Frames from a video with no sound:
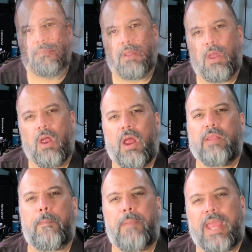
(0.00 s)
All
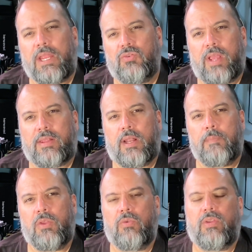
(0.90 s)
right, the backing track that
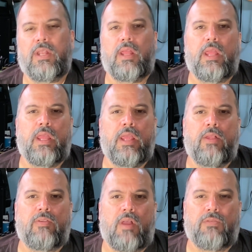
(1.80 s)
I'm using
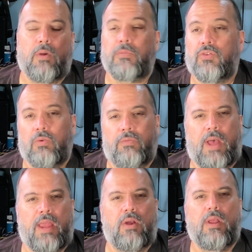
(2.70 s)
is from True
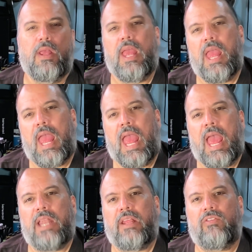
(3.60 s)
Fire,
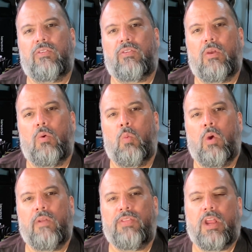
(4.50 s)
and it's
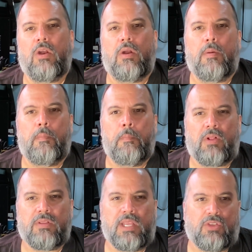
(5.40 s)
one of their
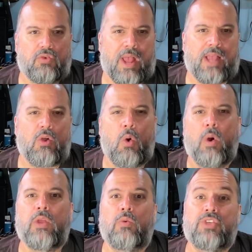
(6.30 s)
multi-track
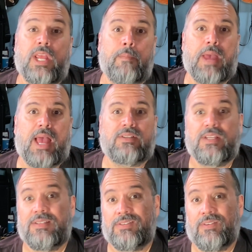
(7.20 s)
audio jam packs.
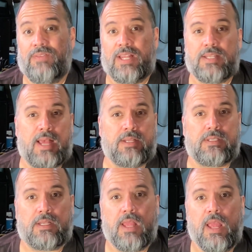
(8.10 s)
These things are
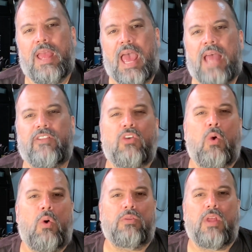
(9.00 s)
fantastic, and it's
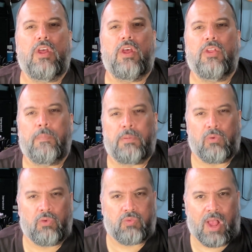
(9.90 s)
called the
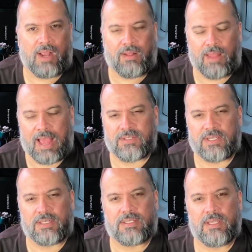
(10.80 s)
Blues Rock
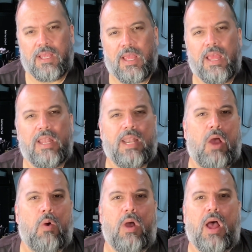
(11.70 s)
Classics.
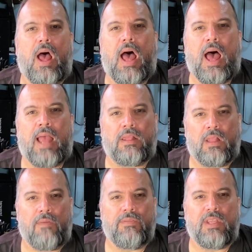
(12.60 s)
Now, I
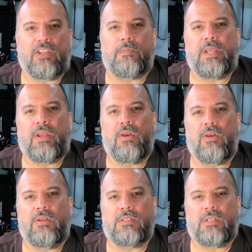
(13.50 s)
love these
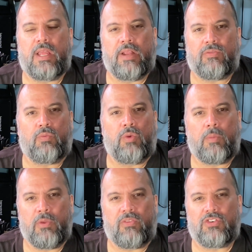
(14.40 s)
because it's real
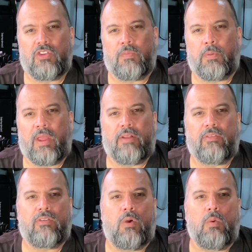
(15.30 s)
musicians playing,
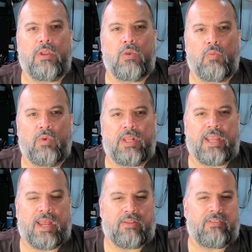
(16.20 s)
so you really
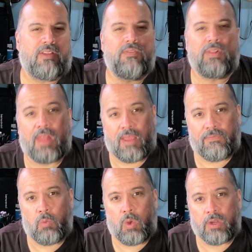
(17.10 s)
get a sense of a live
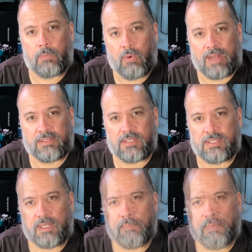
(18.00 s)
feel while you're
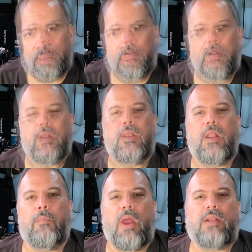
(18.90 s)
practicing.
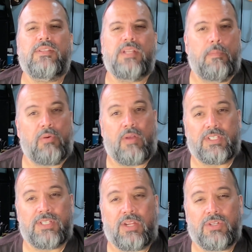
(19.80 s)
Now, practicing
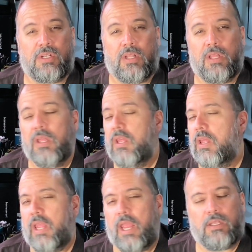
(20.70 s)
improvisation,
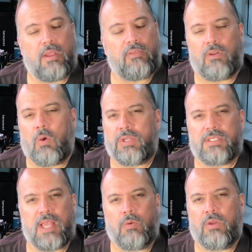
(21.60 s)
it doesn't always
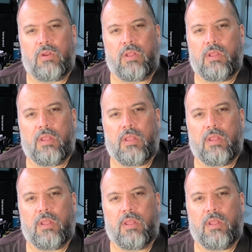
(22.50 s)
sound good.